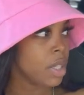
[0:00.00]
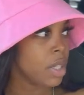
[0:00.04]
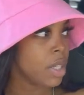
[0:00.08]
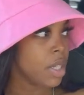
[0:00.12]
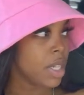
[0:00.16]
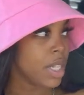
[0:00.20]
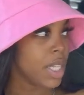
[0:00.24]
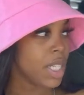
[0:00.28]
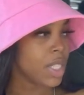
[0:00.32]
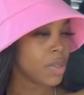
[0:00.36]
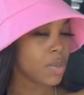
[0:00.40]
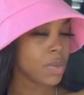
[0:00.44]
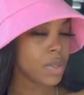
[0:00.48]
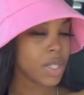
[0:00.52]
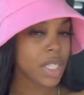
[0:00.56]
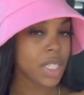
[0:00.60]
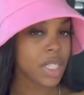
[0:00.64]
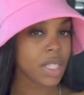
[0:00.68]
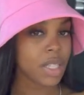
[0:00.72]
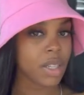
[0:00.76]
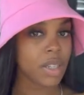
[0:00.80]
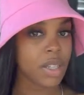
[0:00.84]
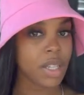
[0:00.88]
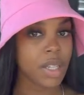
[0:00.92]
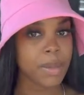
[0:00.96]
It's really
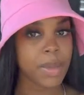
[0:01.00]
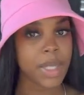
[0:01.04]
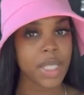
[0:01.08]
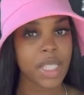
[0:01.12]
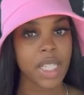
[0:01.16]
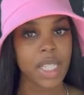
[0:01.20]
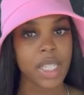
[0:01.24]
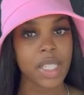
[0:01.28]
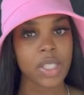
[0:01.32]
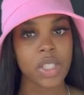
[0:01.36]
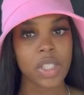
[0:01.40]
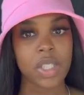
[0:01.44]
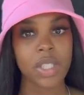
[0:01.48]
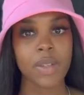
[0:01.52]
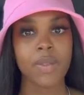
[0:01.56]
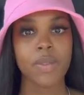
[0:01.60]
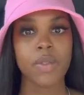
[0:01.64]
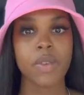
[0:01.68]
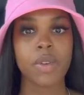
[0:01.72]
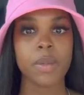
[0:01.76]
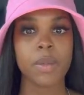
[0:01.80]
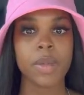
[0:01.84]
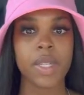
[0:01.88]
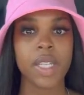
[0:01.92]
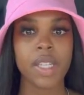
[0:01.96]
no limitation
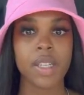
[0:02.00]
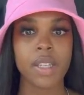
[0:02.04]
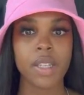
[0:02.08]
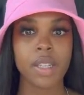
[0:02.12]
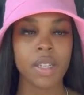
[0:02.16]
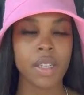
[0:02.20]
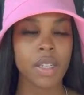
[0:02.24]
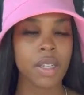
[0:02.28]
for me,